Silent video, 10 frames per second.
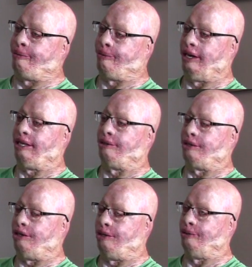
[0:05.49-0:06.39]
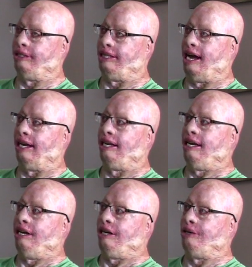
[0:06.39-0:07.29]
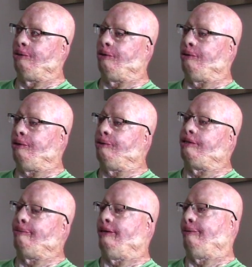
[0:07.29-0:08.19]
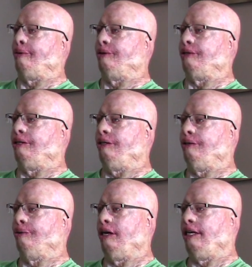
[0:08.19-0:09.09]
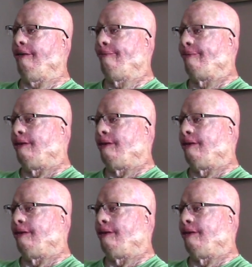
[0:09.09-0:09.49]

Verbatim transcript: right? There's always that who you used to be person too, right?